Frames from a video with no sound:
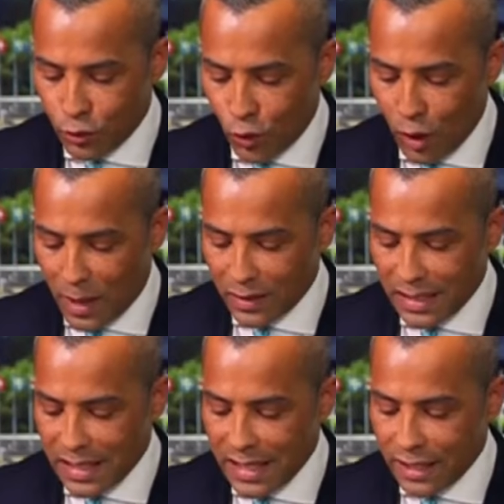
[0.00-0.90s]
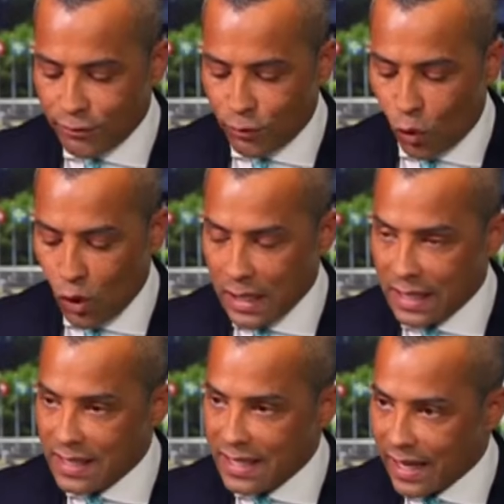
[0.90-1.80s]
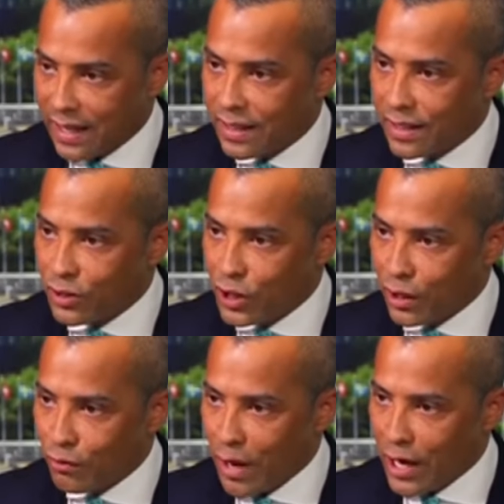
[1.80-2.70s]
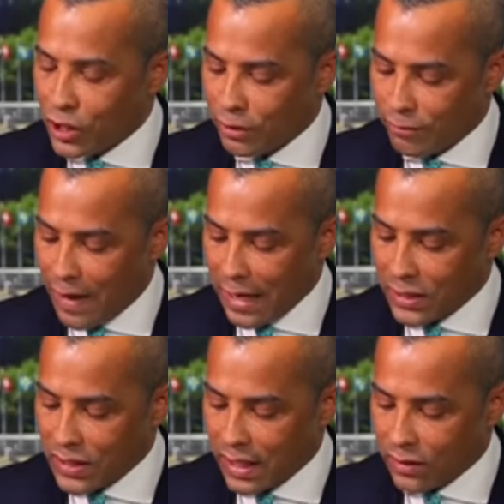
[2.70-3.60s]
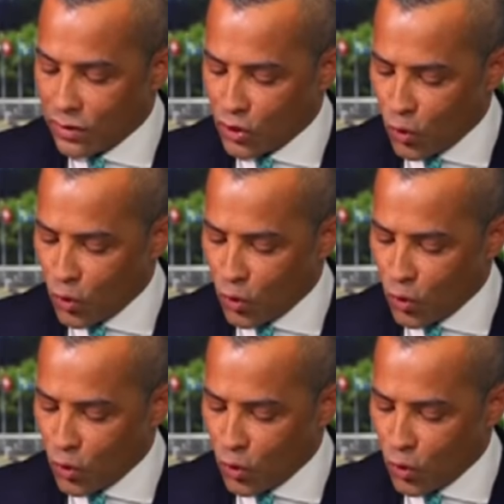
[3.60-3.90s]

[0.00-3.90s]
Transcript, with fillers: You talk about the need for second generation vaccines.